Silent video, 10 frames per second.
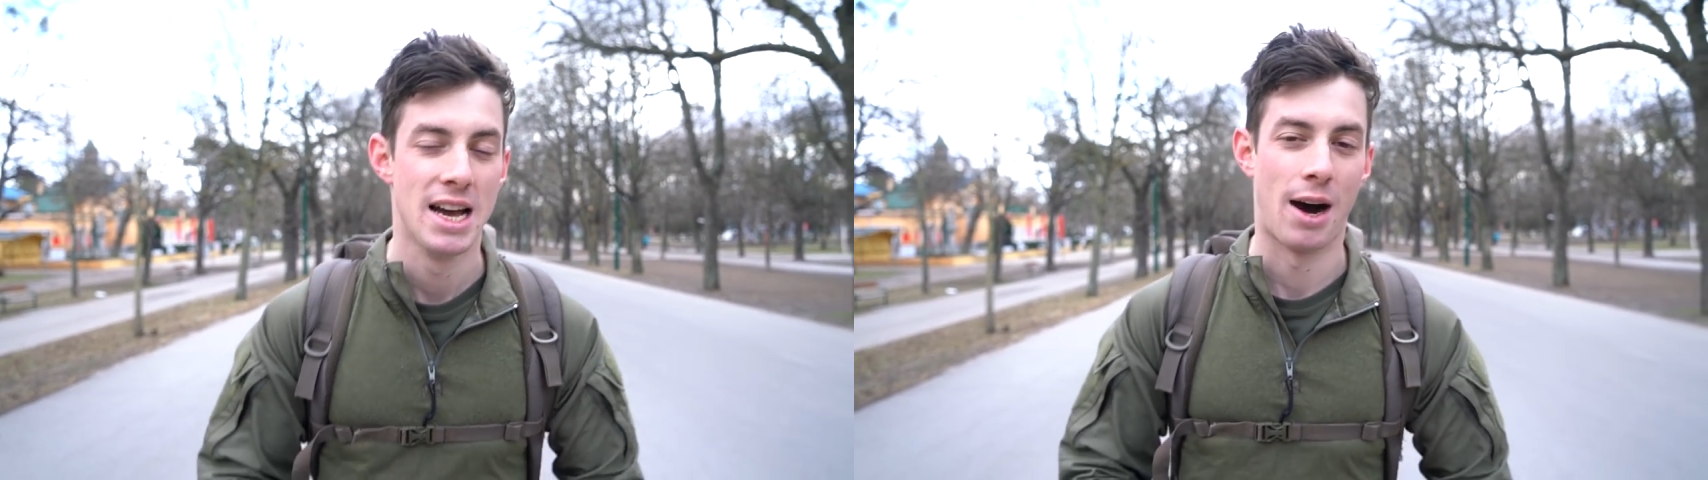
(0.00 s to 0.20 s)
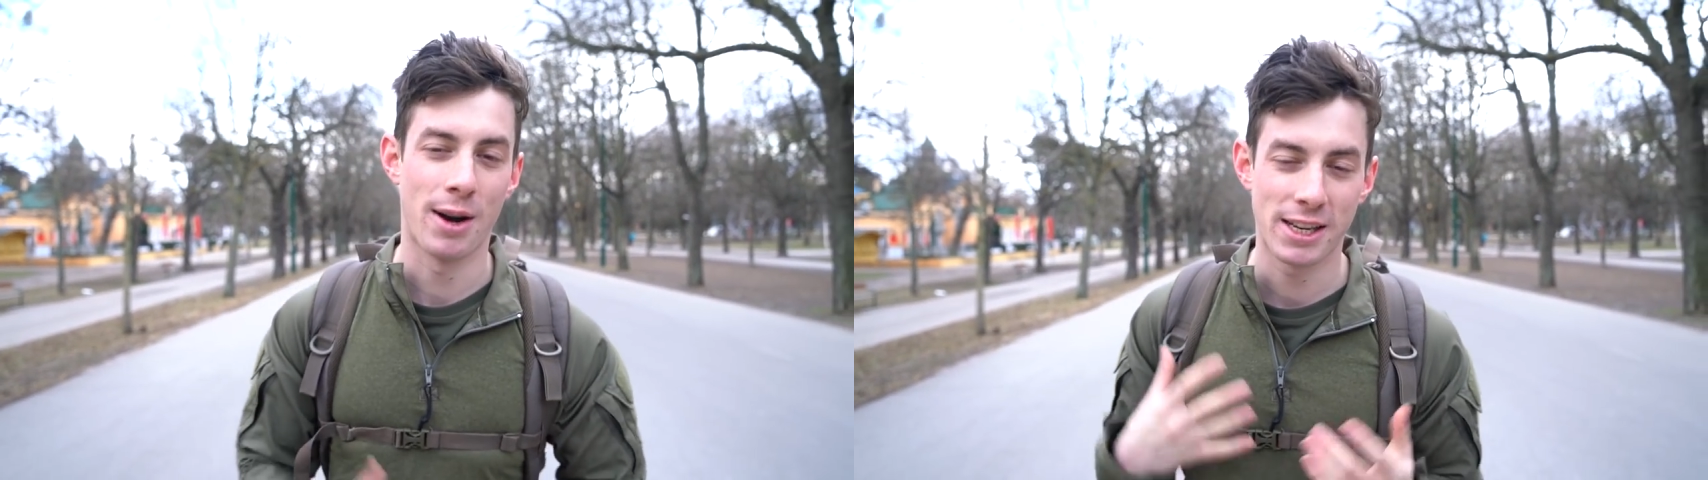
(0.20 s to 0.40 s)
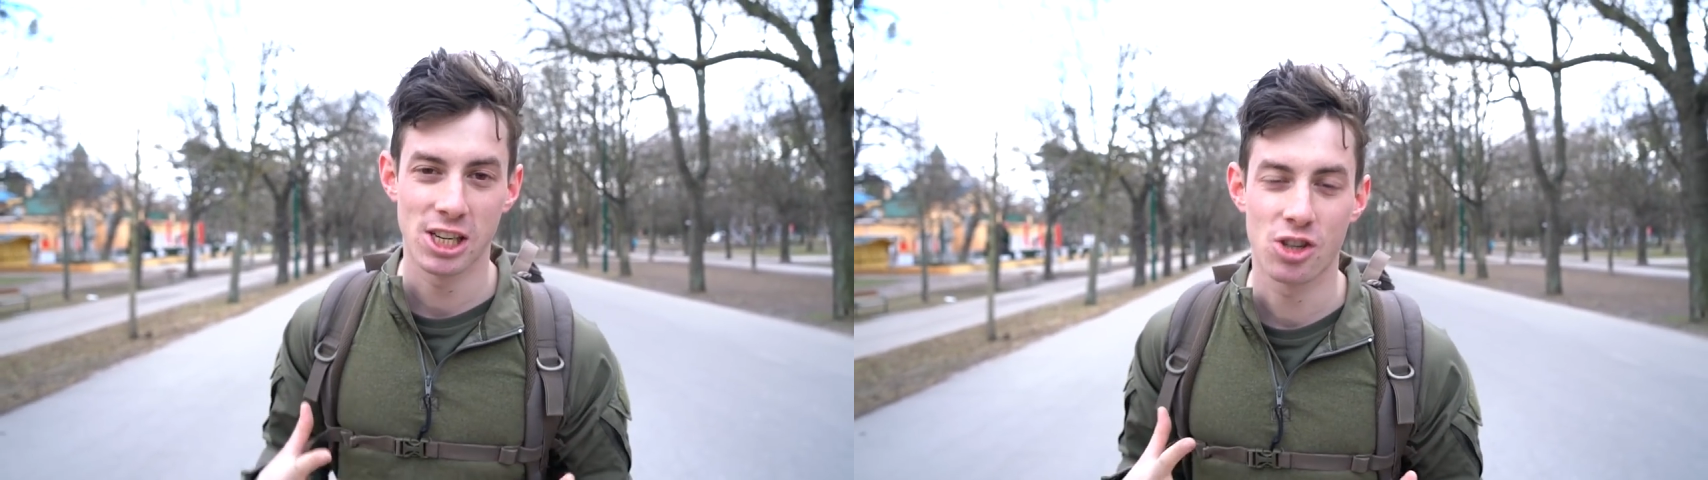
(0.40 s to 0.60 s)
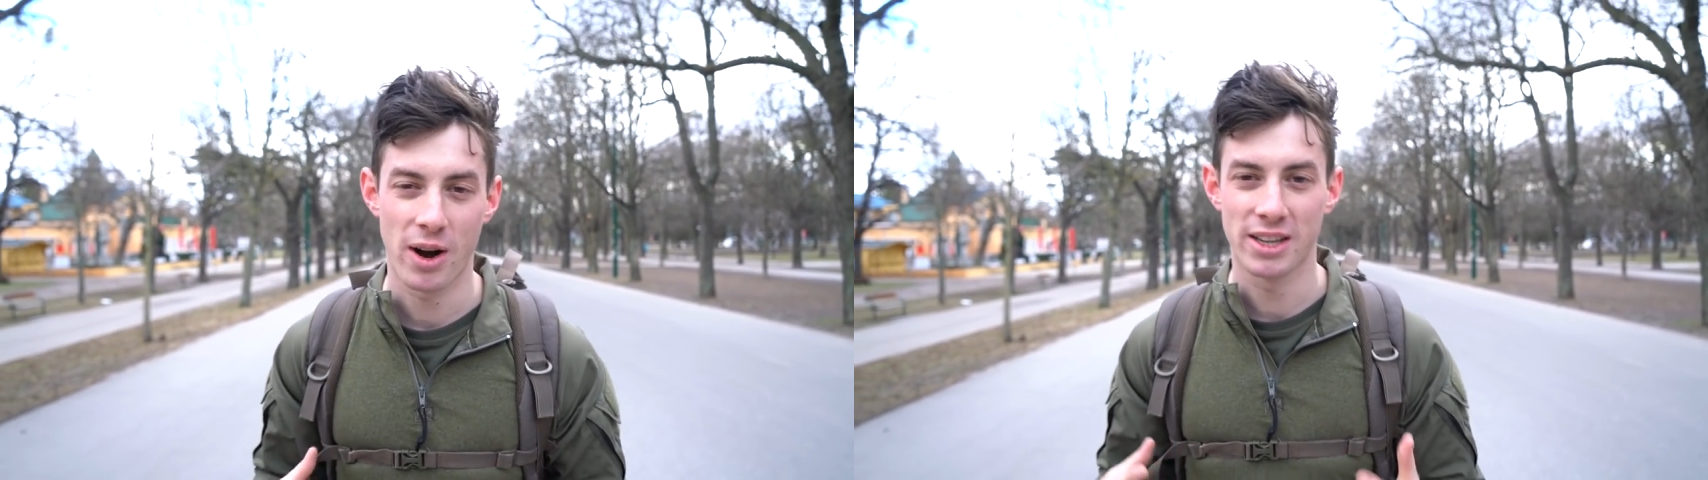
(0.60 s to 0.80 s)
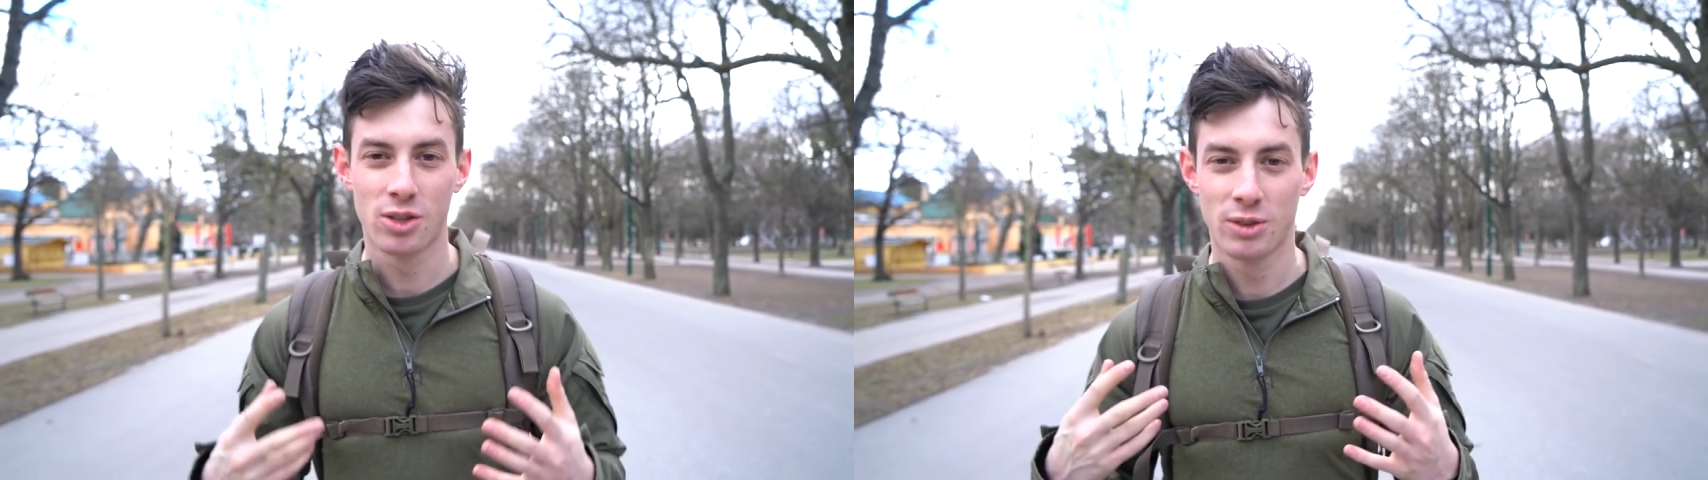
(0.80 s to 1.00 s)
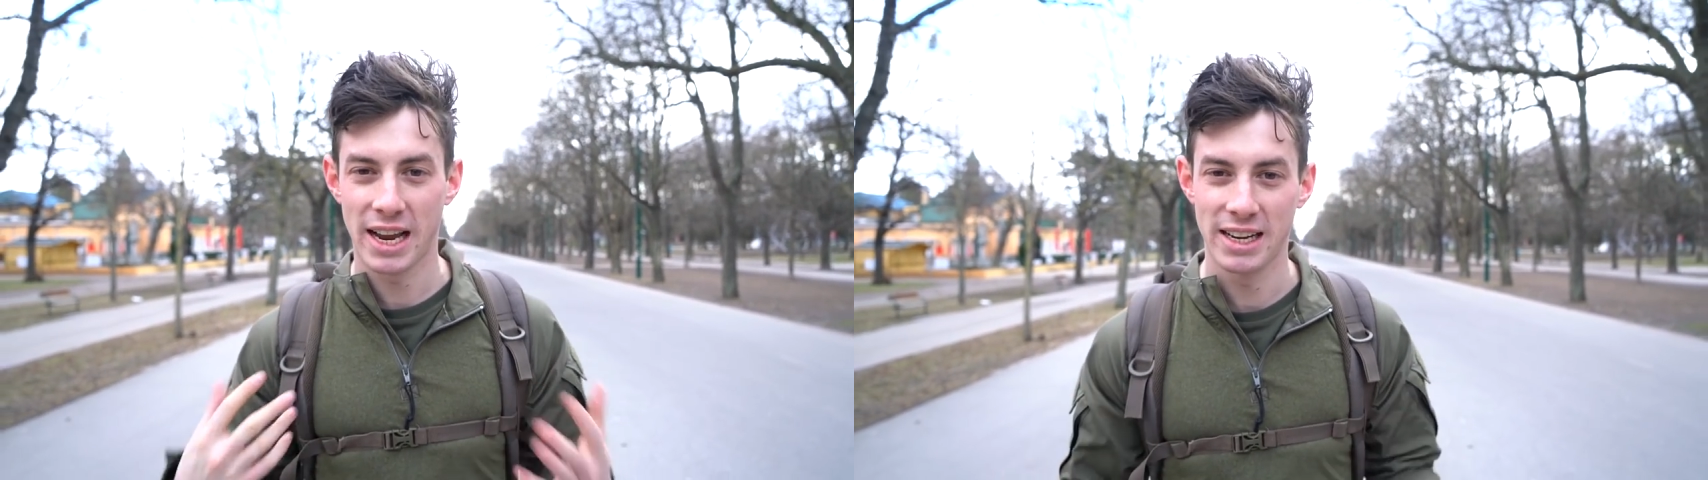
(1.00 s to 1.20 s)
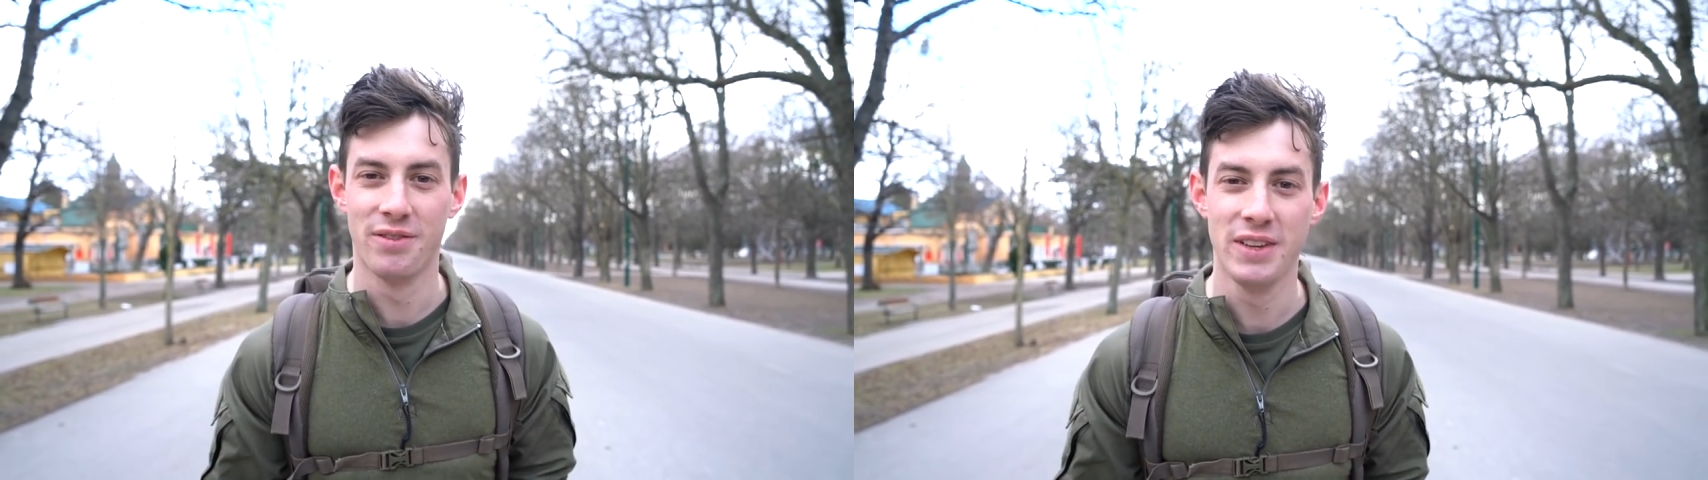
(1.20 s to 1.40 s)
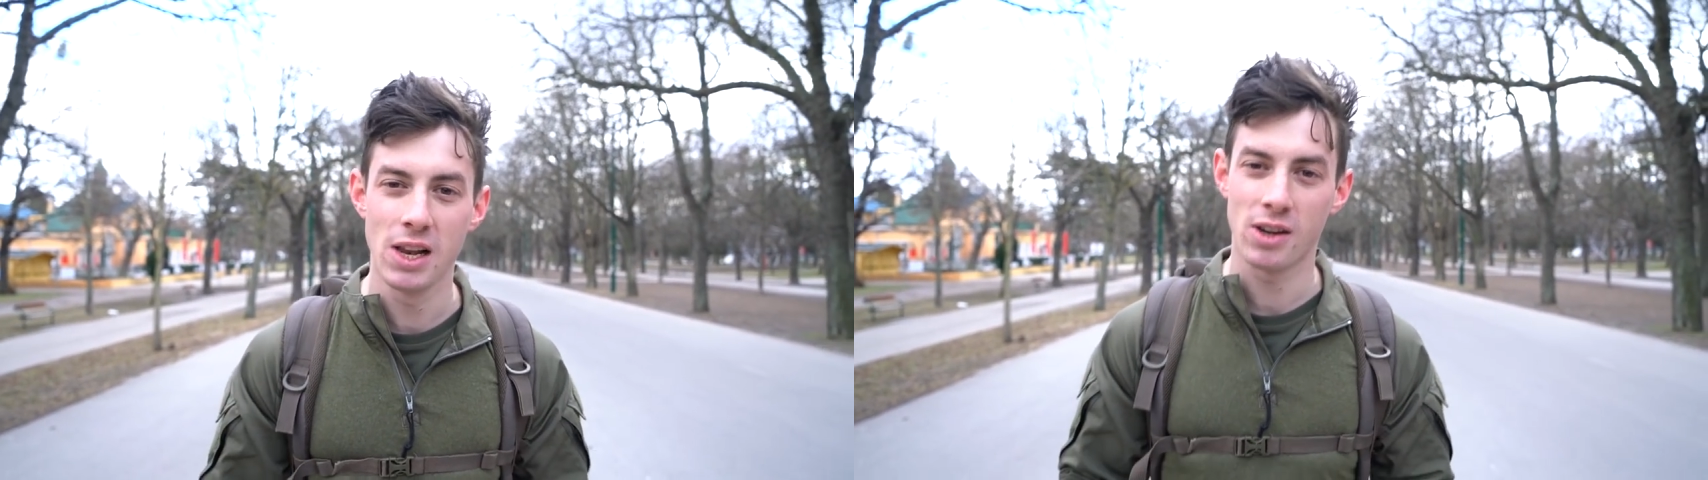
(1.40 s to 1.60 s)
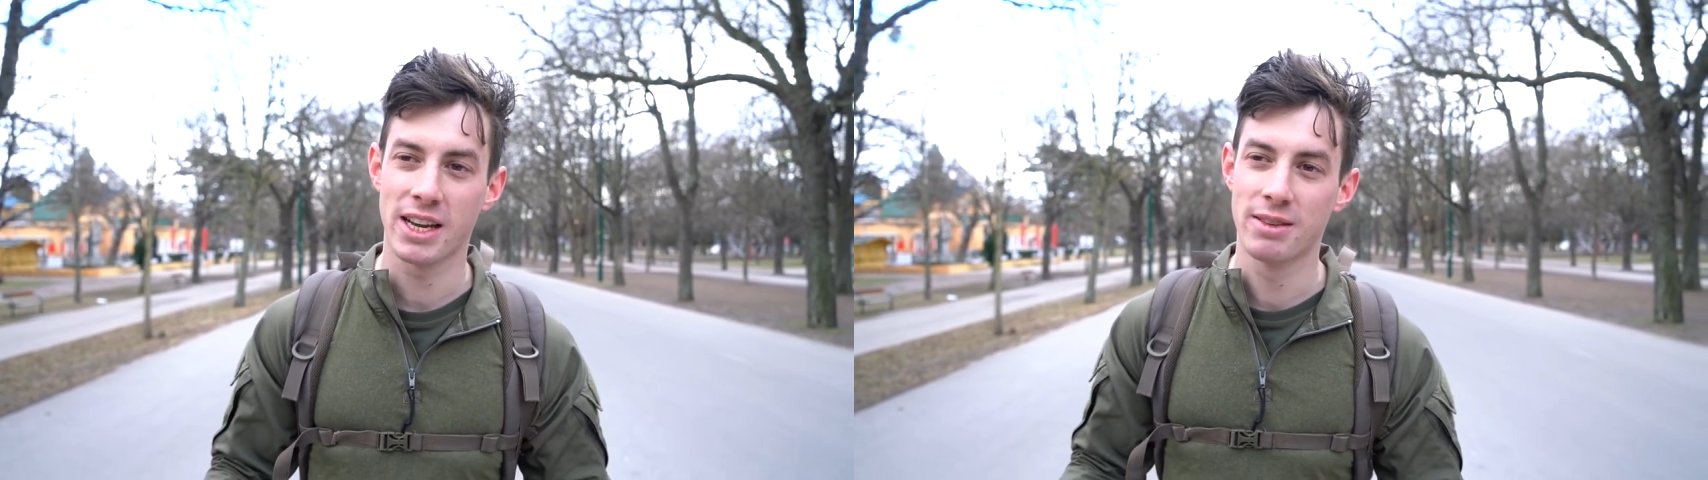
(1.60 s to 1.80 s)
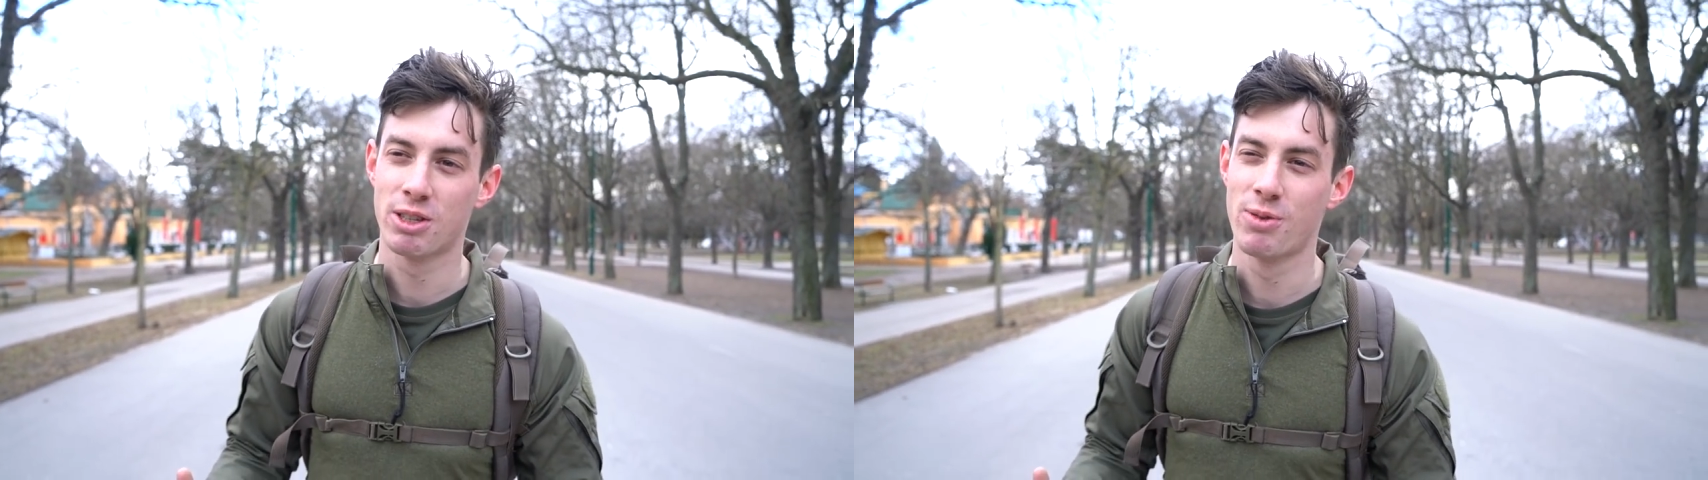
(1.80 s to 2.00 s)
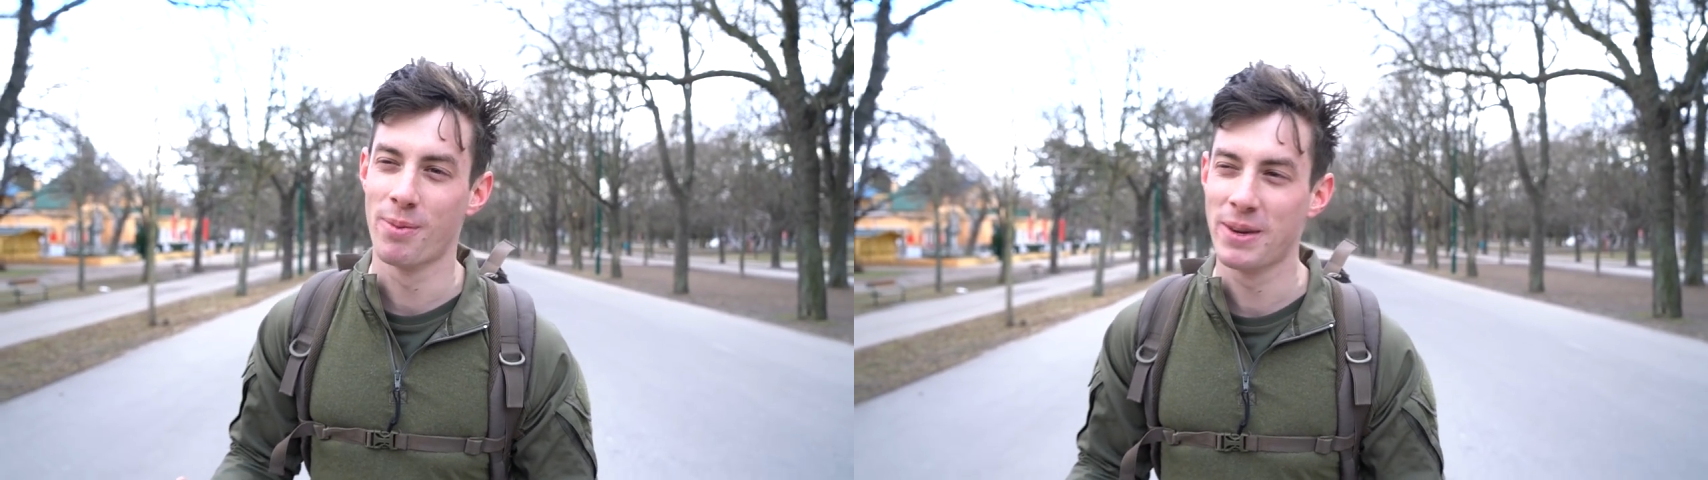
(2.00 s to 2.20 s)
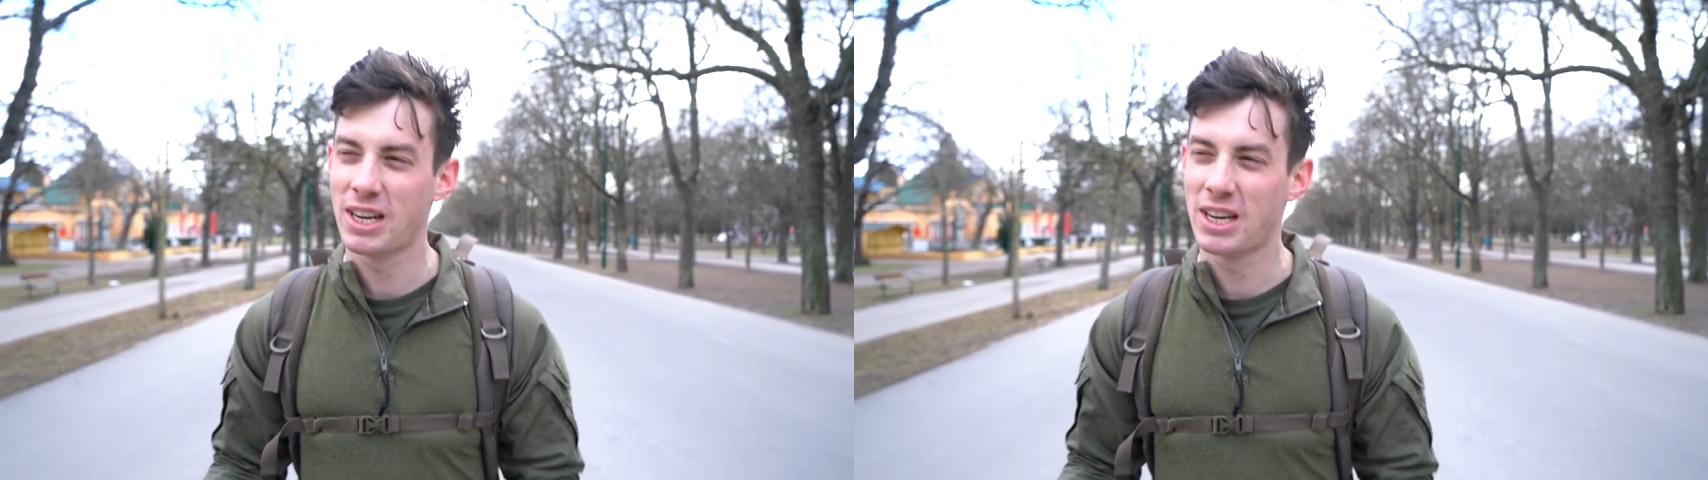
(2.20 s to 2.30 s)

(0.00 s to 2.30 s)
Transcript: I will actually try to do daily vlogging, which will be